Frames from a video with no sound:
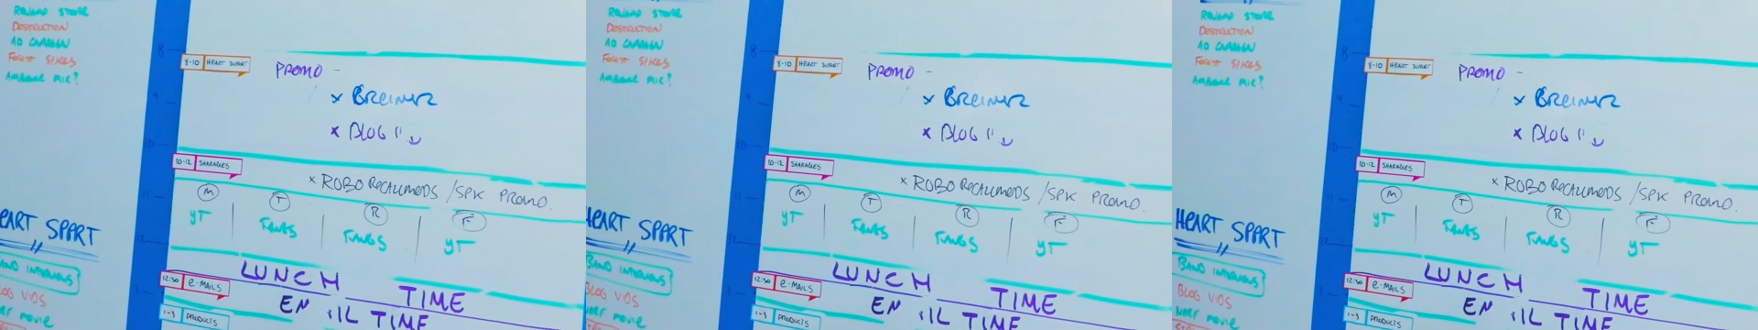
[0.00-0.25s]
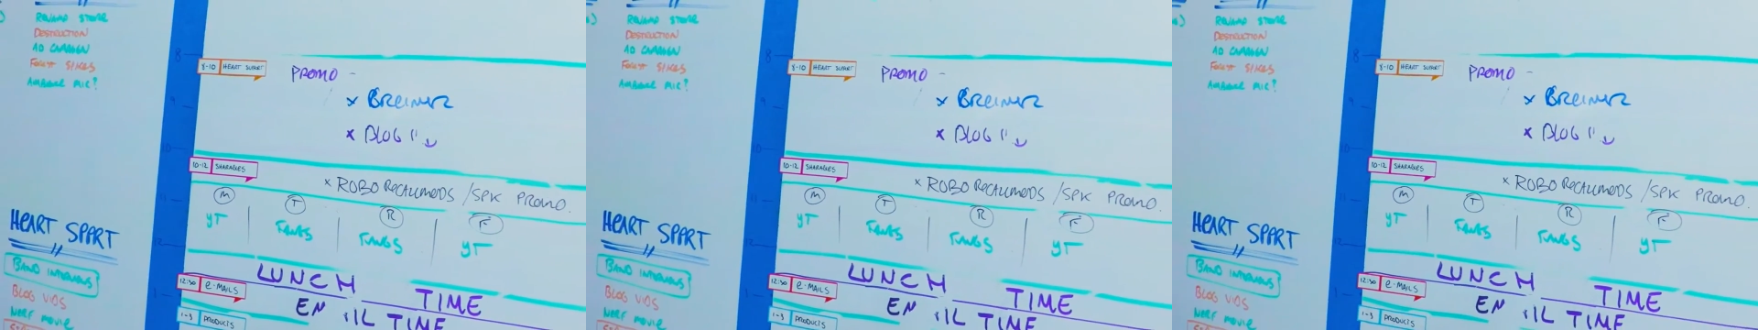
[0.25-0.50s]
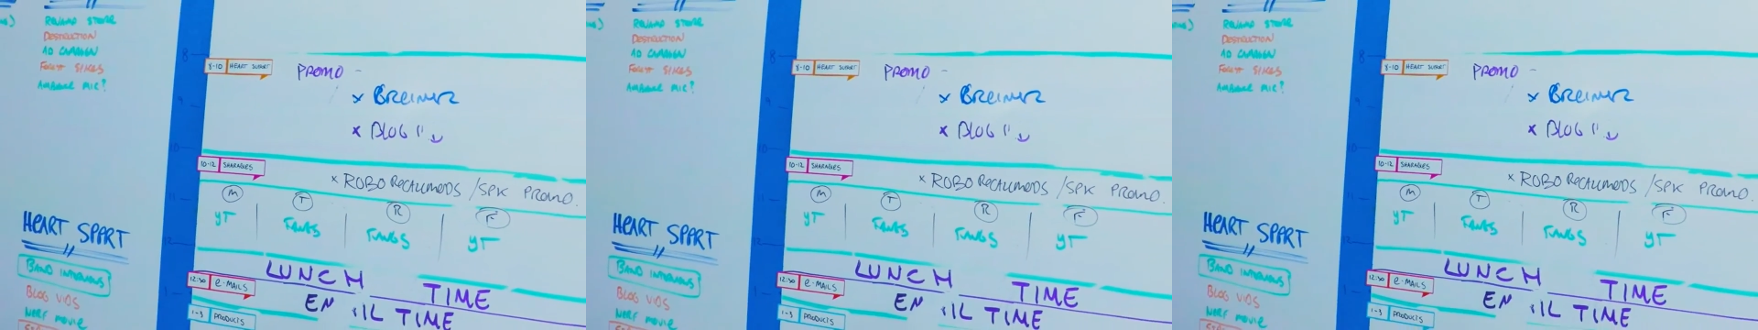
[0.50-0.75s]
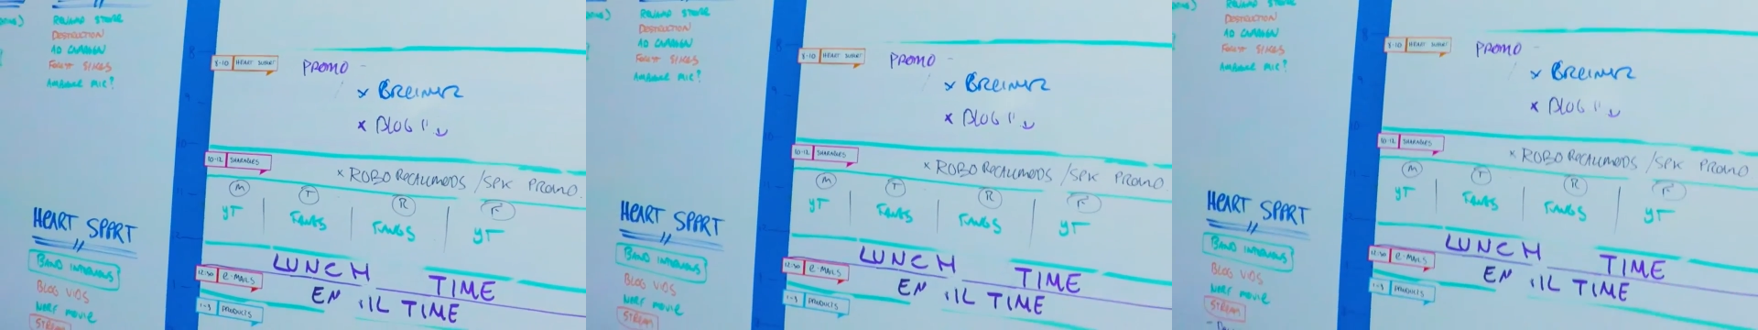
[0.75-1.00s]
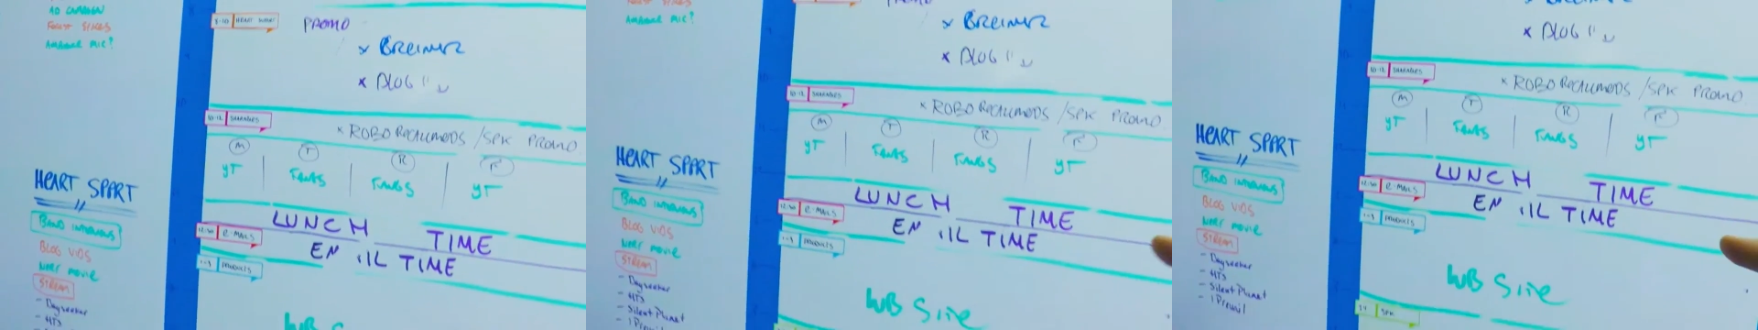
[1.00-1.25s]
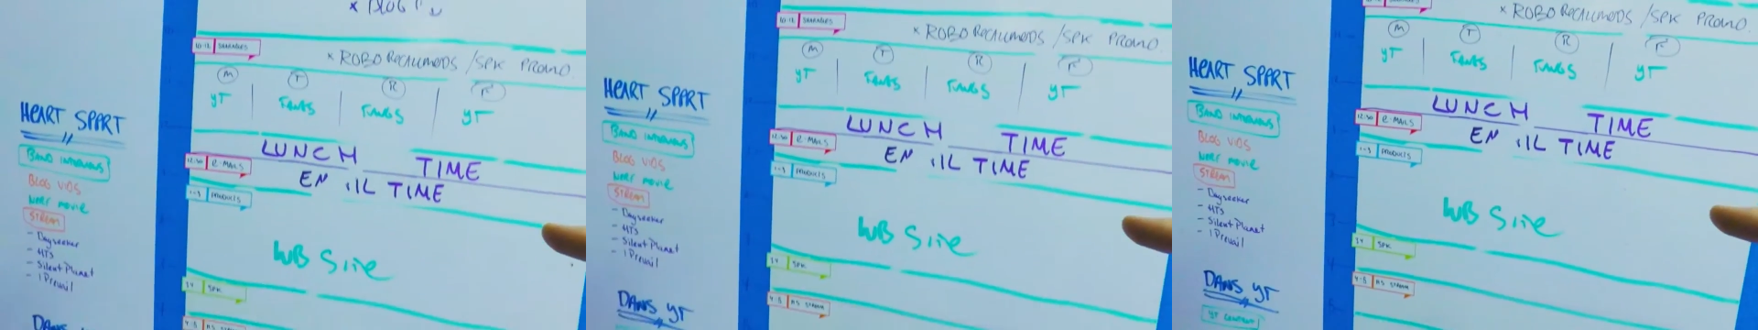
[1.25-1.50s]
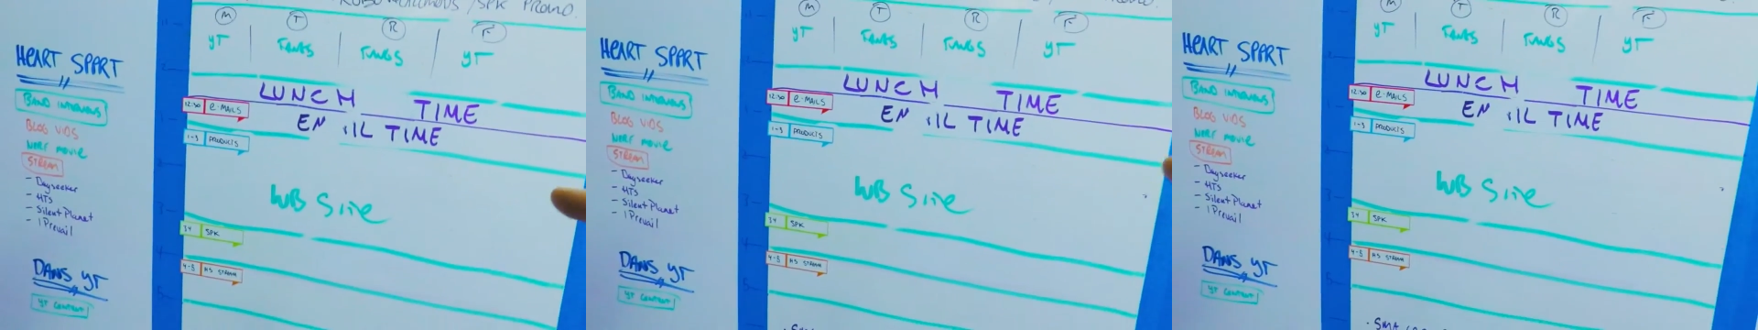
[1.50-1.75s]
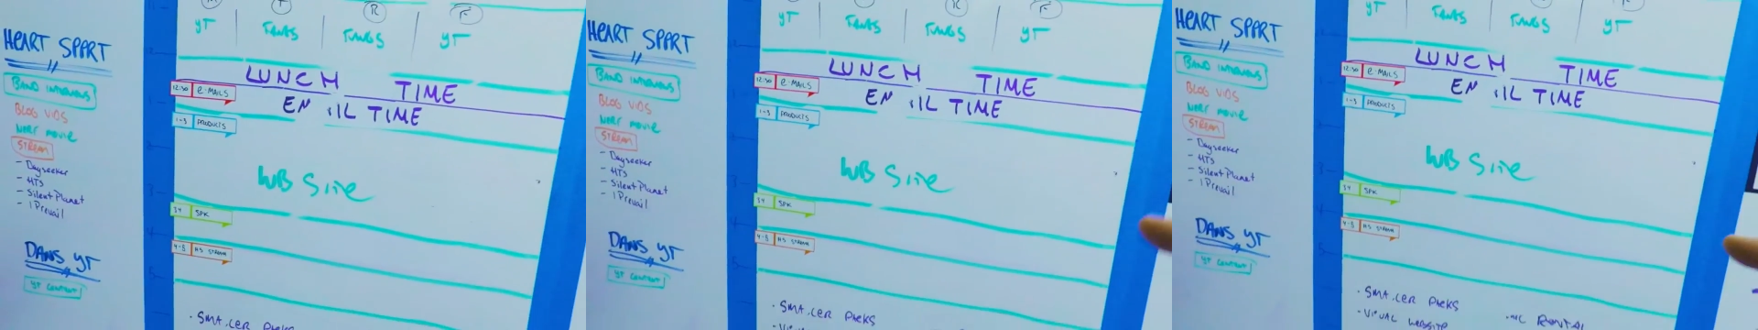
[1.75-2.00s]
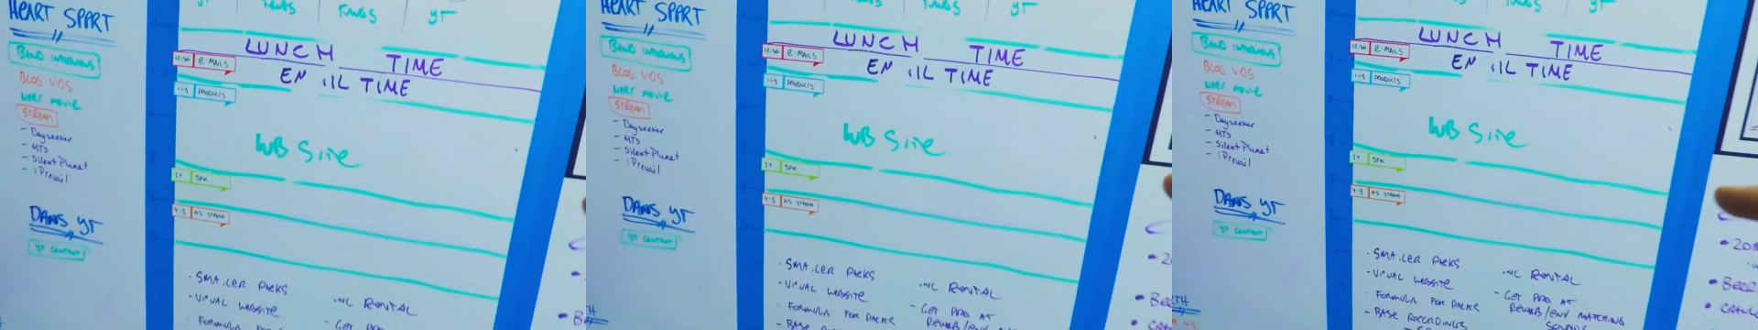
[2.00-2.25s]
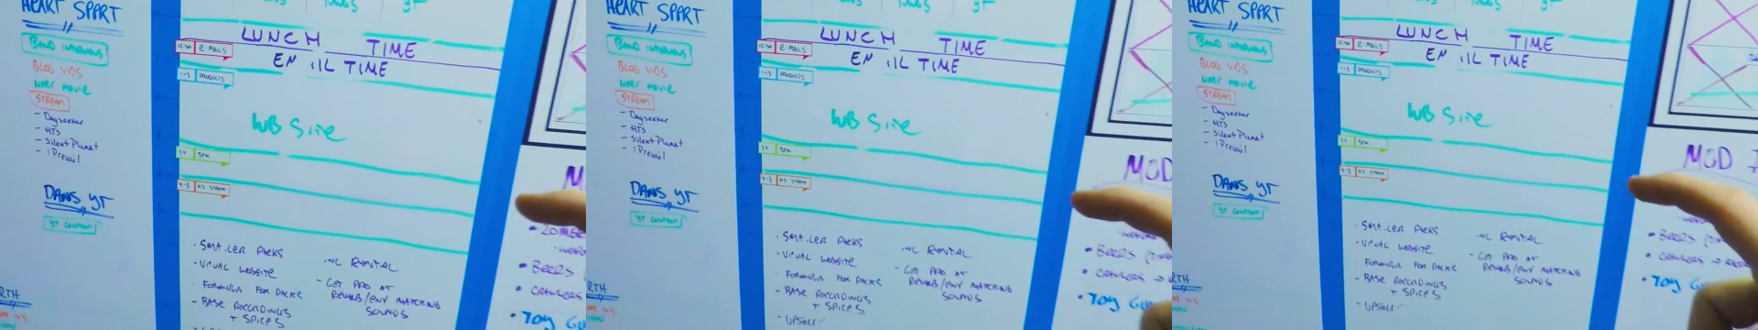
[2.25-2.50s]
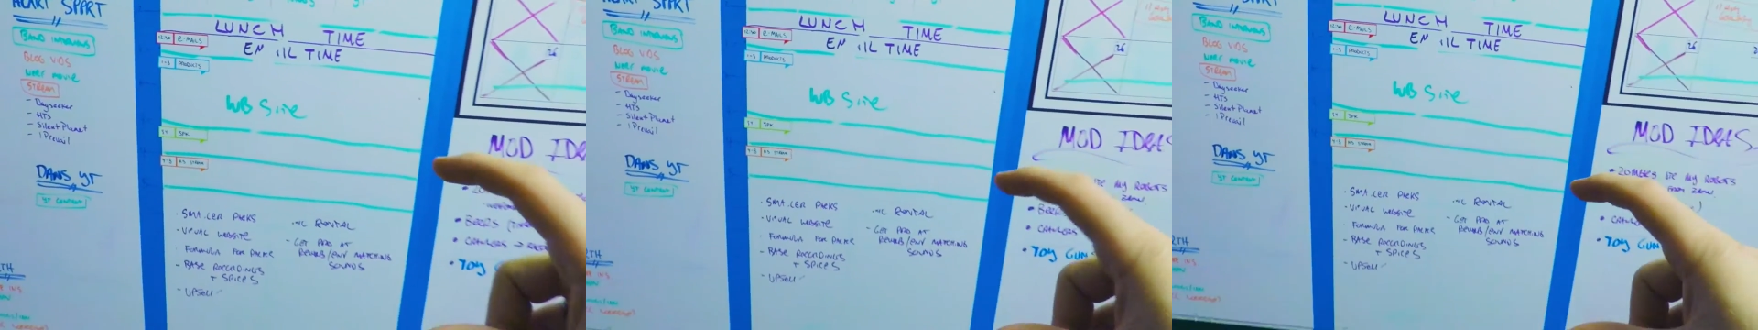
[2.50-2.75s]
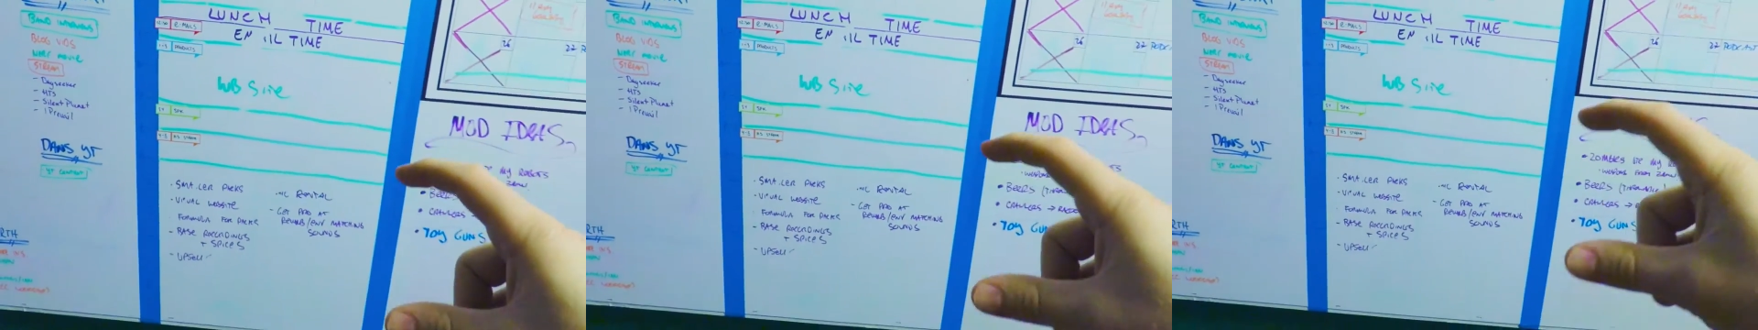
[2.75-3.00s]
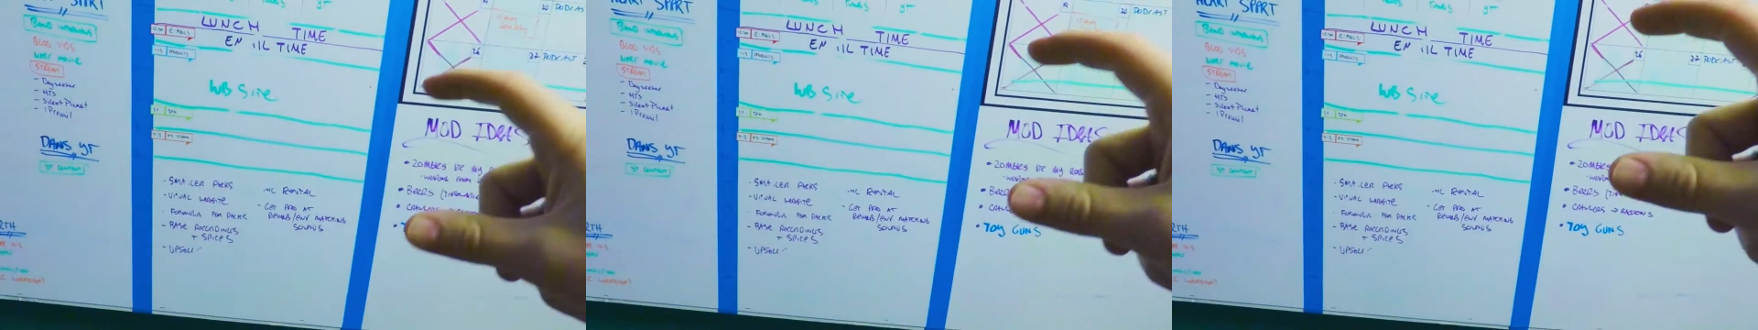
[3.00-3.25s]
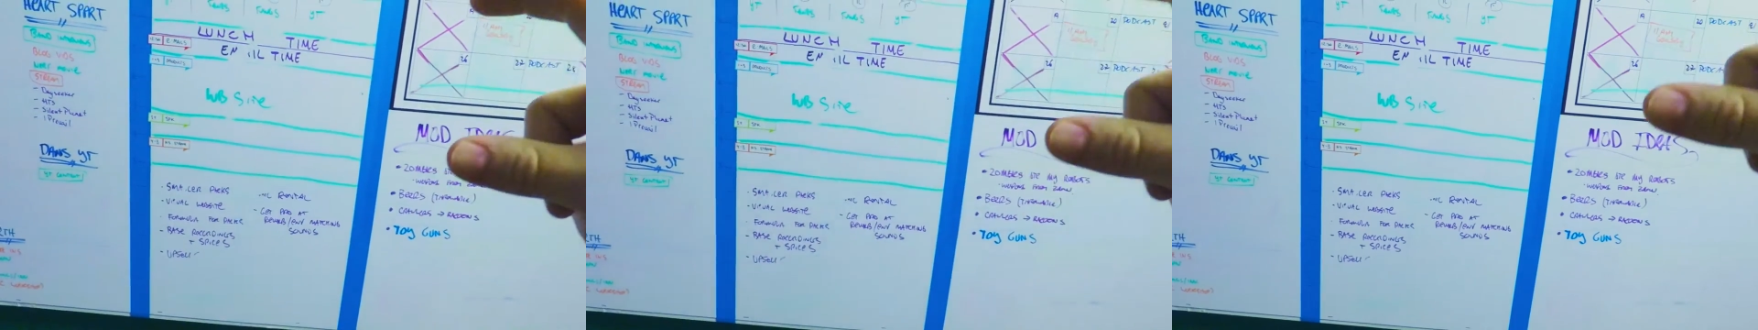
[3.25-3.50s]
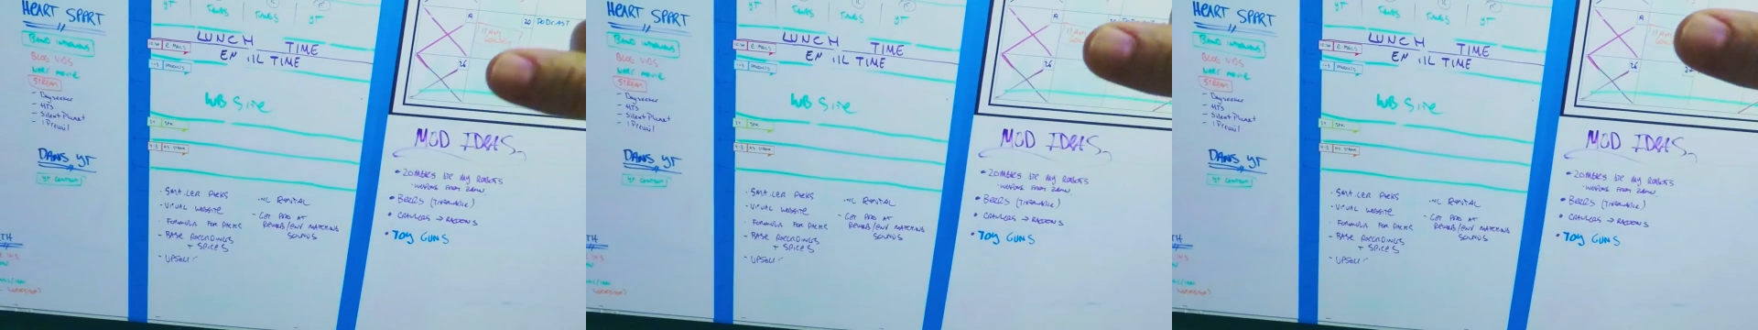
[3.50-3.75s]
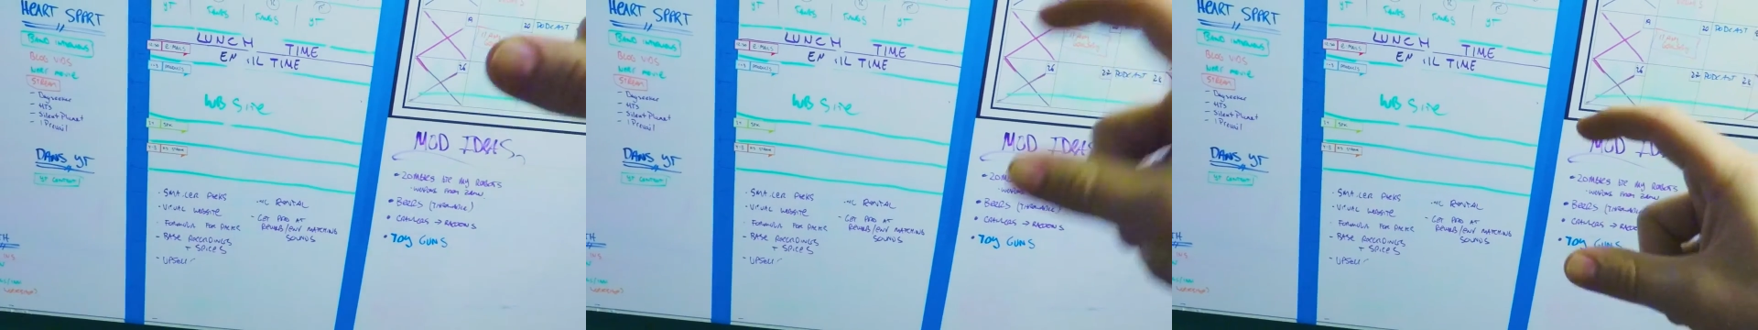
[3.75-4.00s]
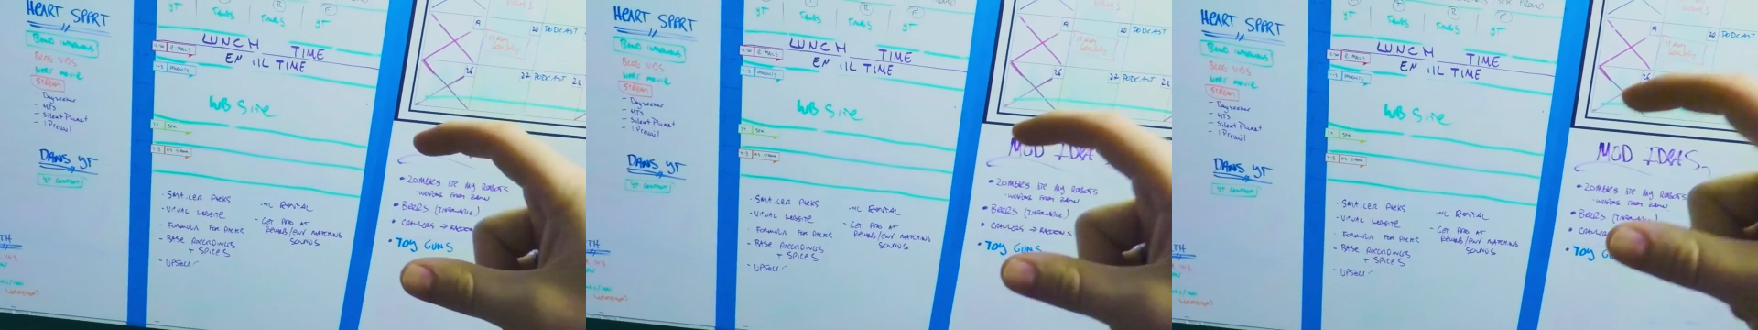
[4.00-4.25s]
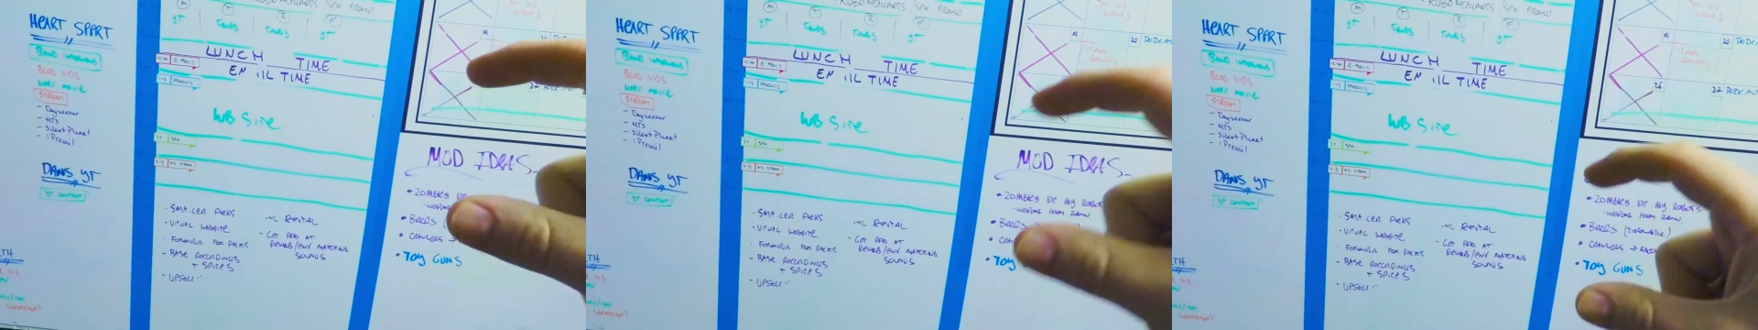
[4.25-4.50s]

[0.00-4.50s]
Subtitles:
(no speaker visible)